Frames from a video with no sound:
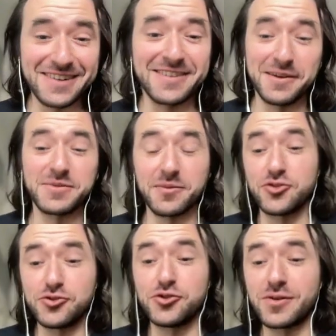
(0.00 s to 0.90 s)
sometimes
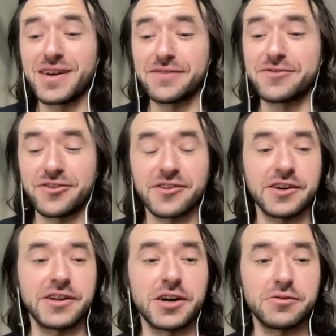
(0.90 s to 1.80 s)
you do have to
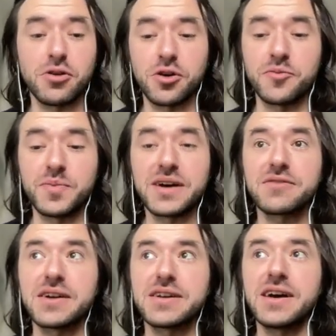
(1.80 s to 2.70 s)
say no, or
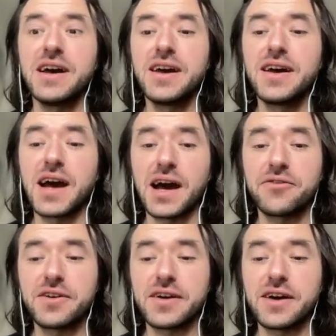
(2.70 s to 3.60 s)
rather
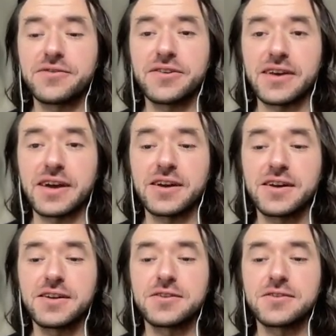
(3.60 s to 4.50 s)
have to say
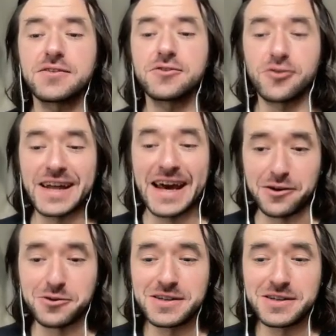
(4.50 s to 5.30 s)
not now.